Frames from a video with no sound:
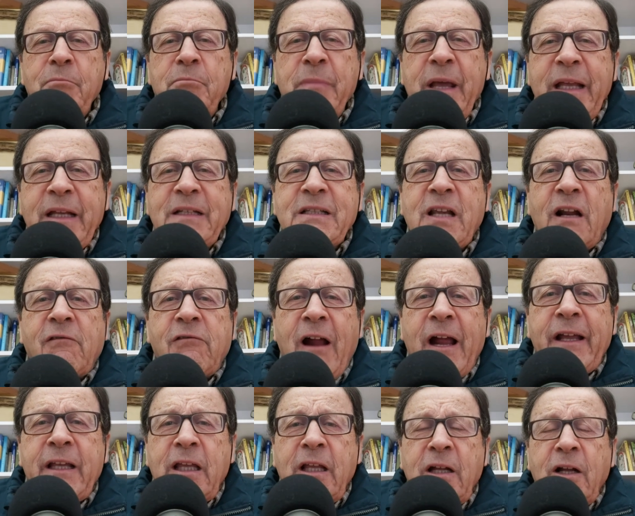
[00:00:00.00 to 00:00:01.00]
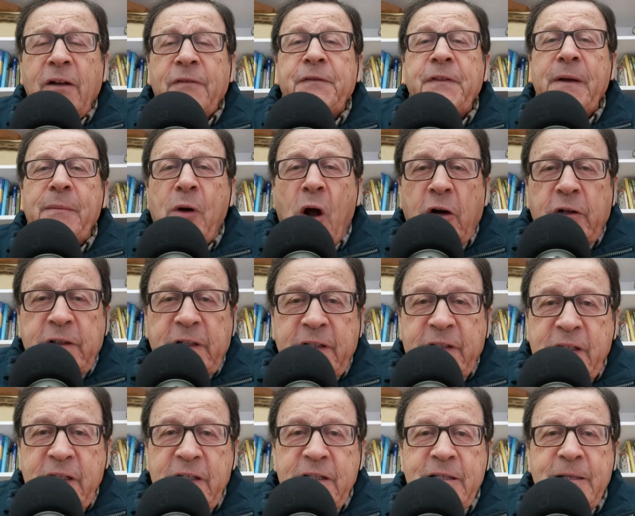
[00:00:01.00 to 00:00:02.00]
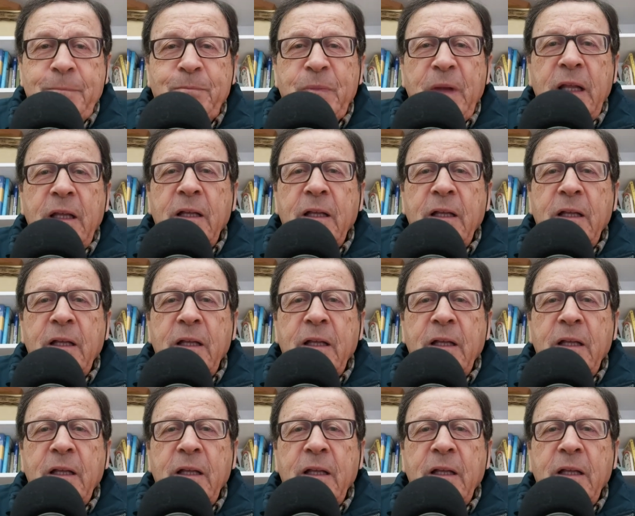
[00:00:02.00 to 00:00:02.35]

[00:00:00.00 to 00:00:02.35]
makes a ranking of democracies.